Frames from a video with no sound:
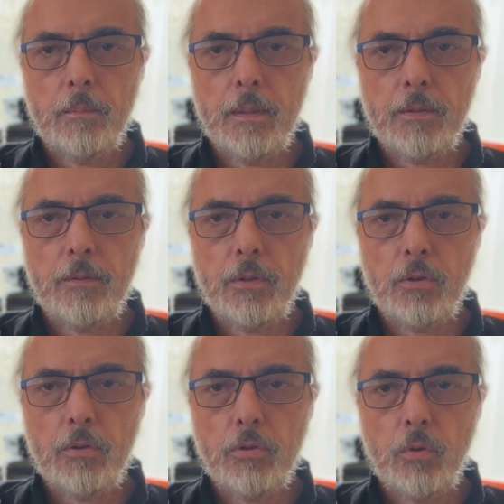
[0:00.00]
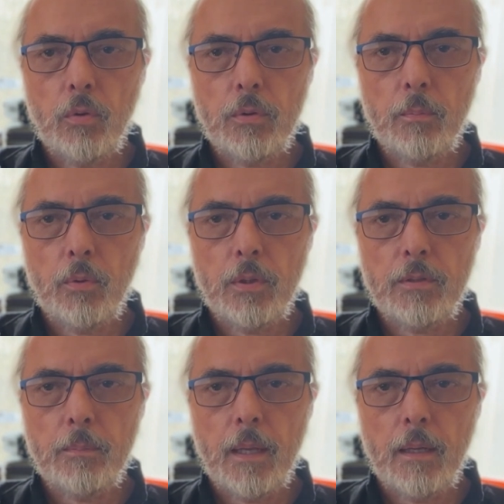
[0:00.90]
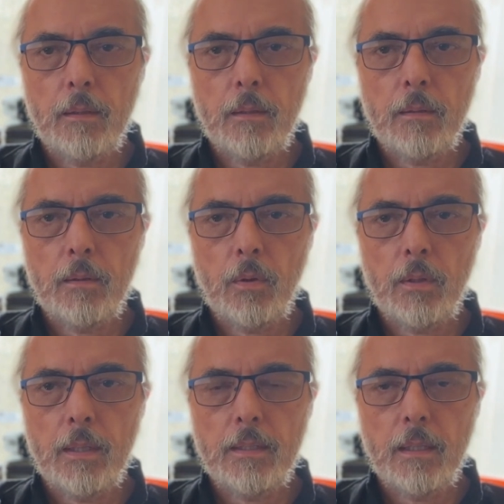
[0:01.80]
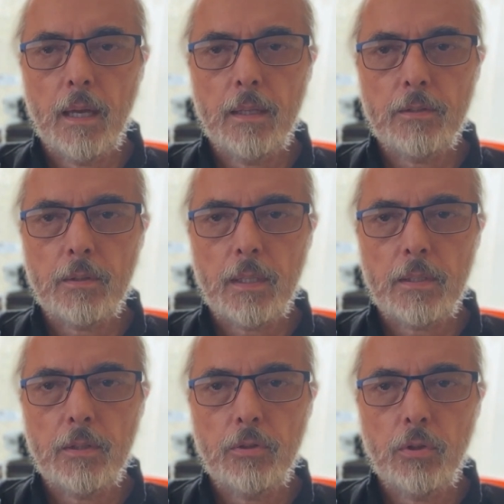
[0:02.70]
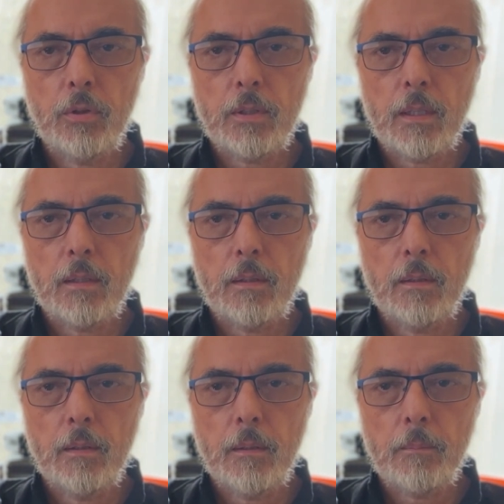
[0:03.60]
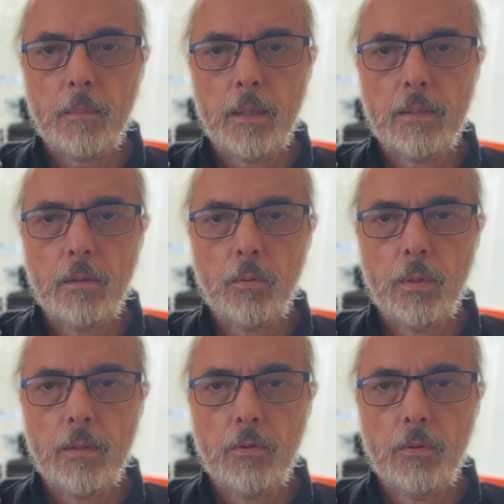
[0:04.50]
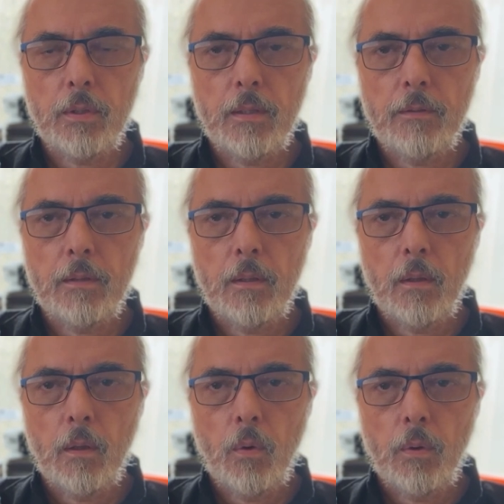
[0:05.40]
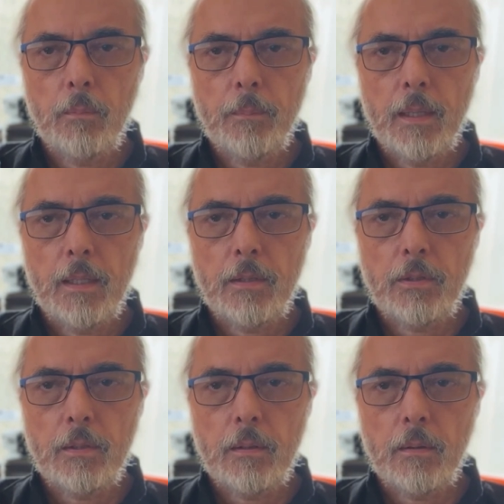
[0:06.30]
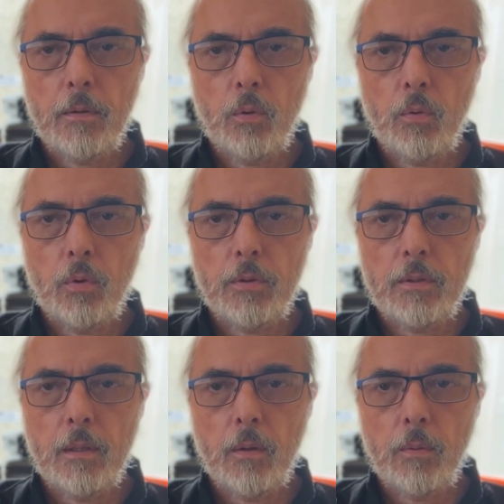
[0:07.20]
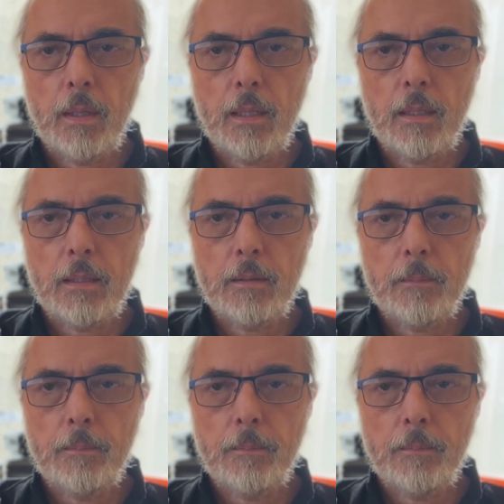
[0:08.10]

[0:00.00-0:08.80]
This vision saw the Buddhist path not as an isolated journey, but as a way to lift all beings towards awakening.